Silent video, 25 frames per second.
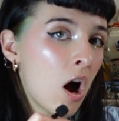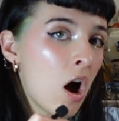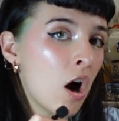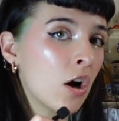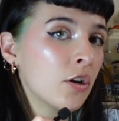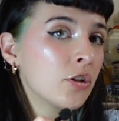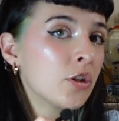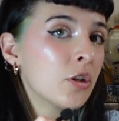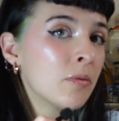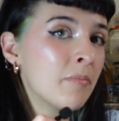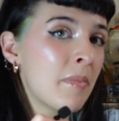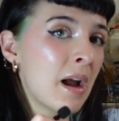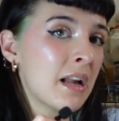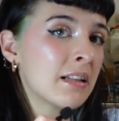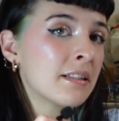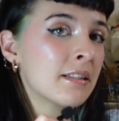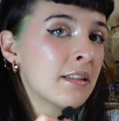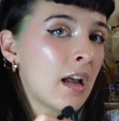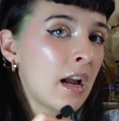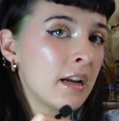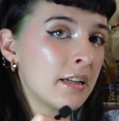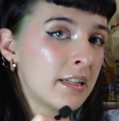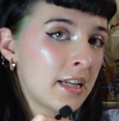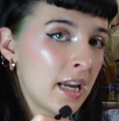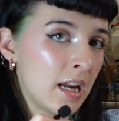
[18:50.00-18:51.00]
on your
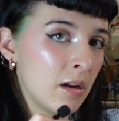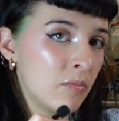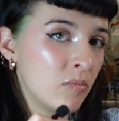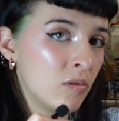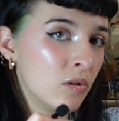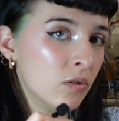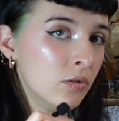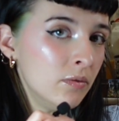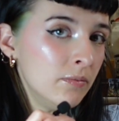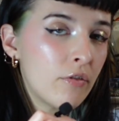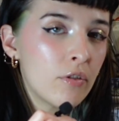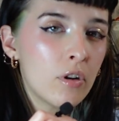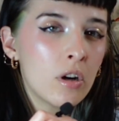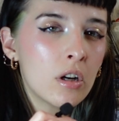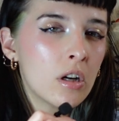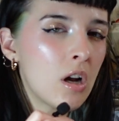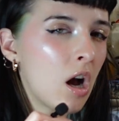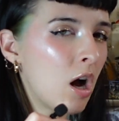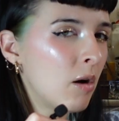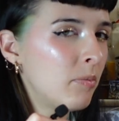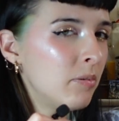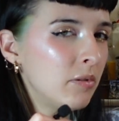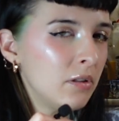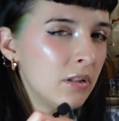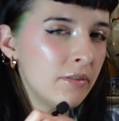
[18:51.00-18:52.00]
bedside table for a
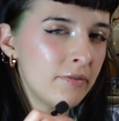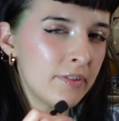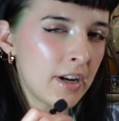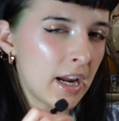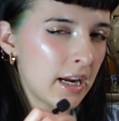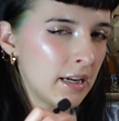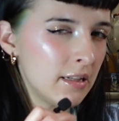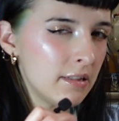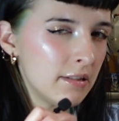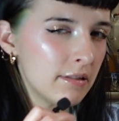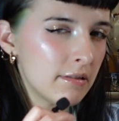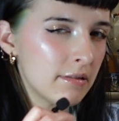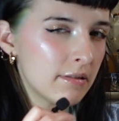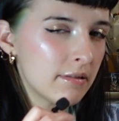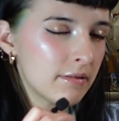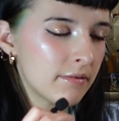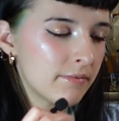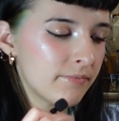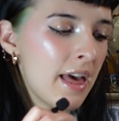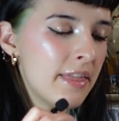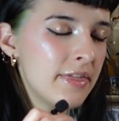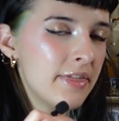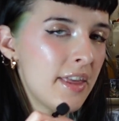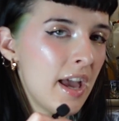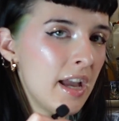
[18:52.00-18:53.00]
couple of nights,
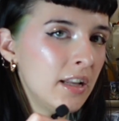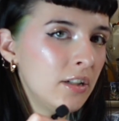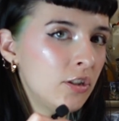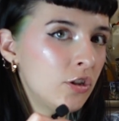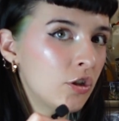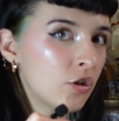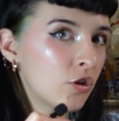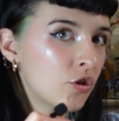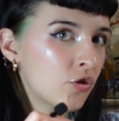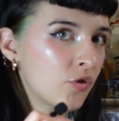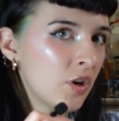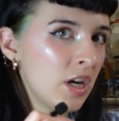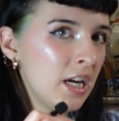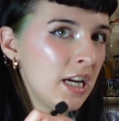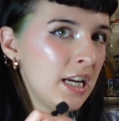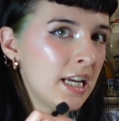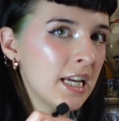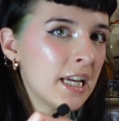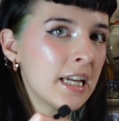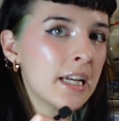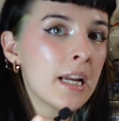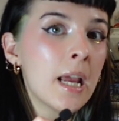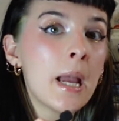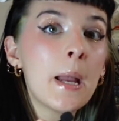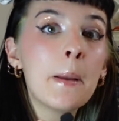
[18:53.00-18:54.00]
and then to drink
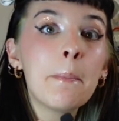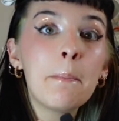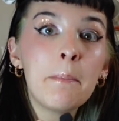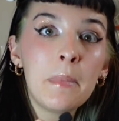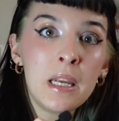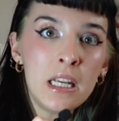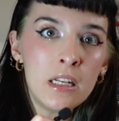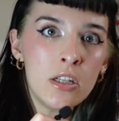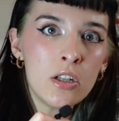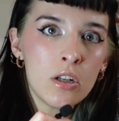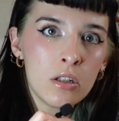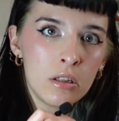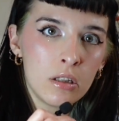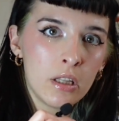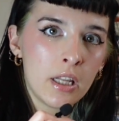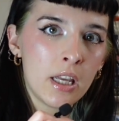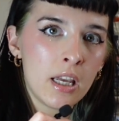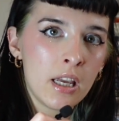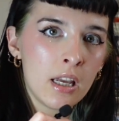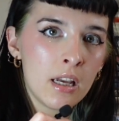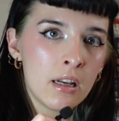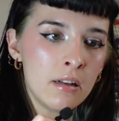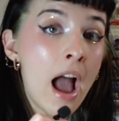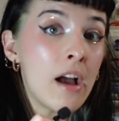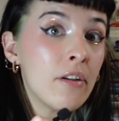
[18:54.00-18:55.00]
it
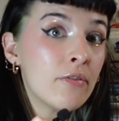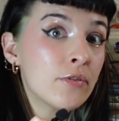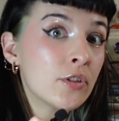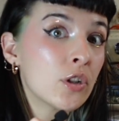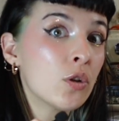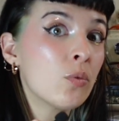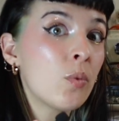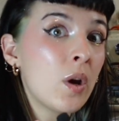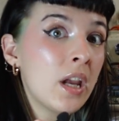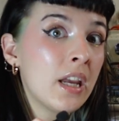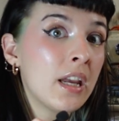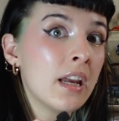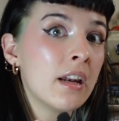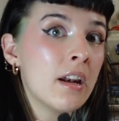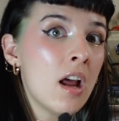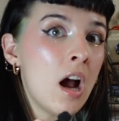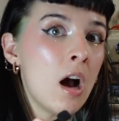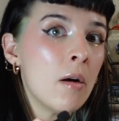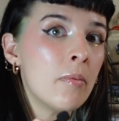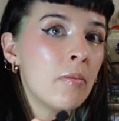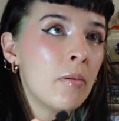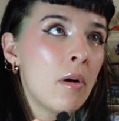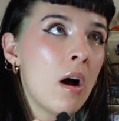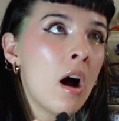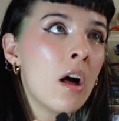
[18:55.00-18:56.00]
immediately after waking
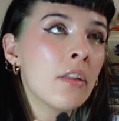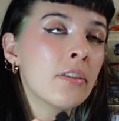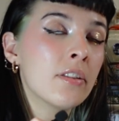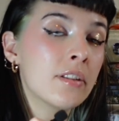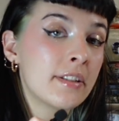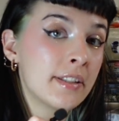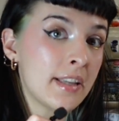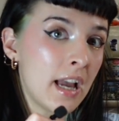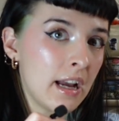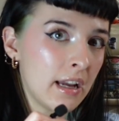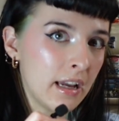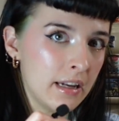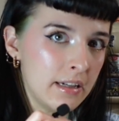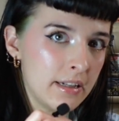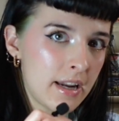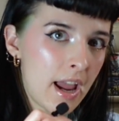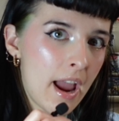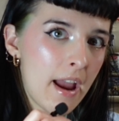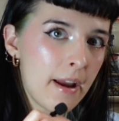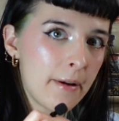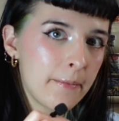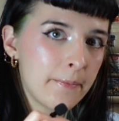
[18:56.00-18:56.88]
up on the second day.